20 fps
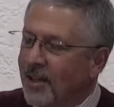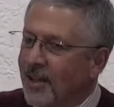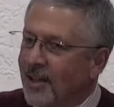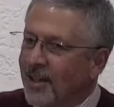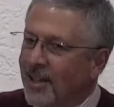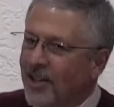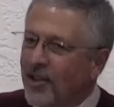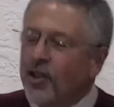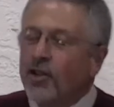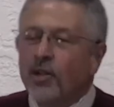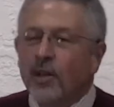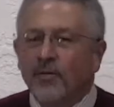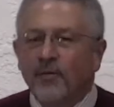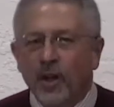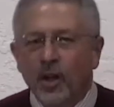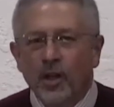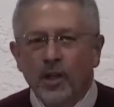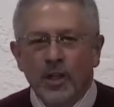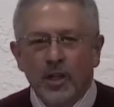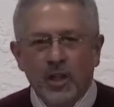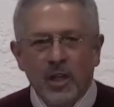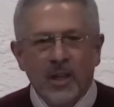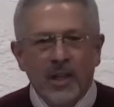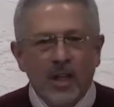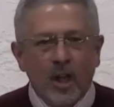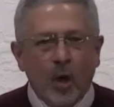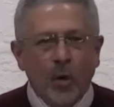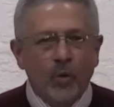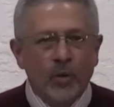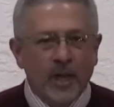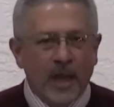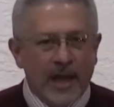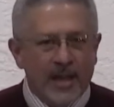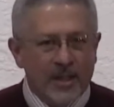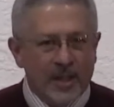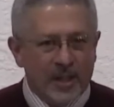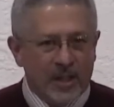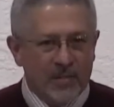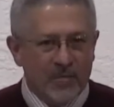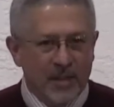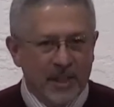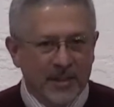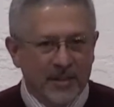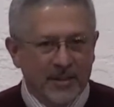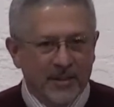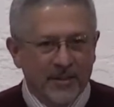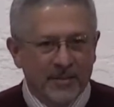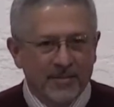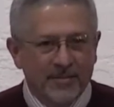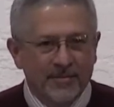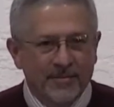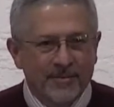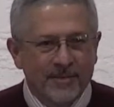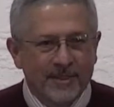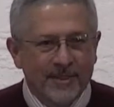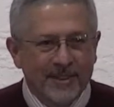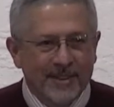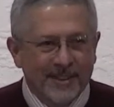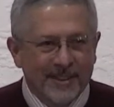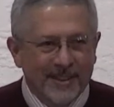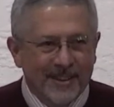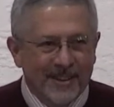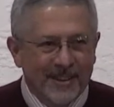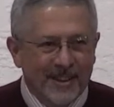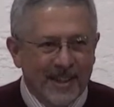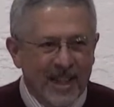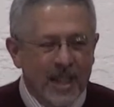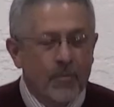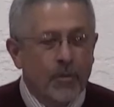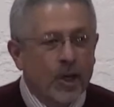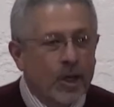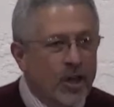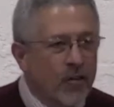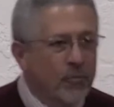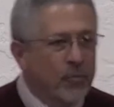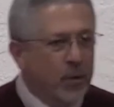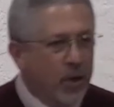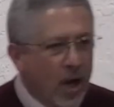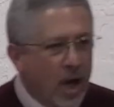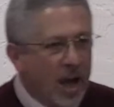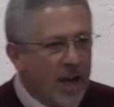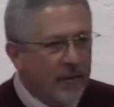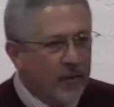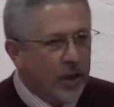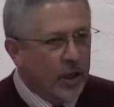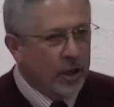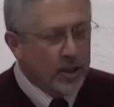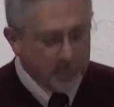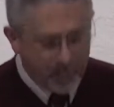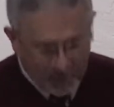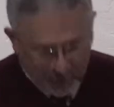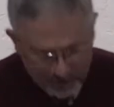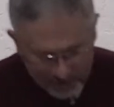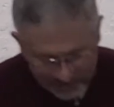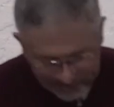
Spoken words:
There's a verse in the Old Testament, in the book of Proverbs,